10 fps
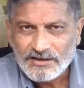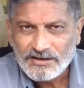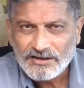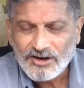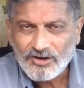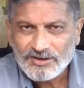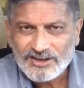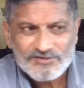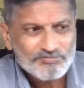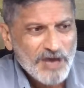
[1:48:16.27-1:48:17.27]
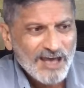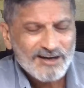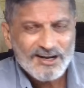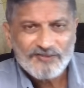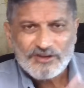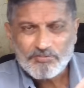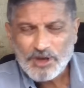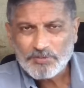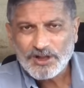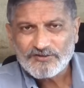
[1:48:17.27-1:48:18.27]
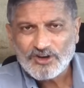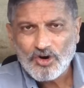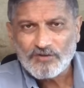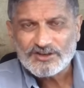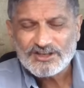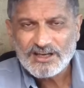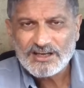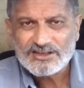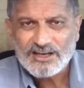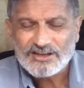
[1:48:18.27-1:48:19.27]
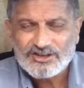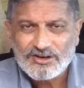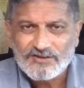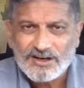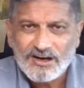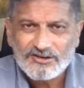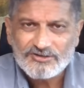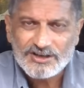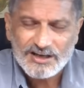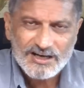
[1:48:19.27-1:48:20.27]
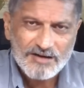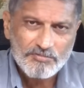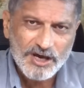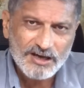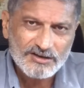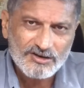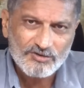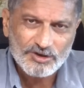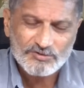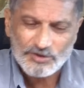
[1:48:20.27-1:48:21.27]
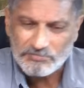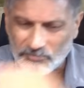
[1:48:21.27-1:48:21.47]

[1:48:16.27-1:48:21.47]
You know, it's bad enough that people have to go overseas and serve our country and come back, you know, with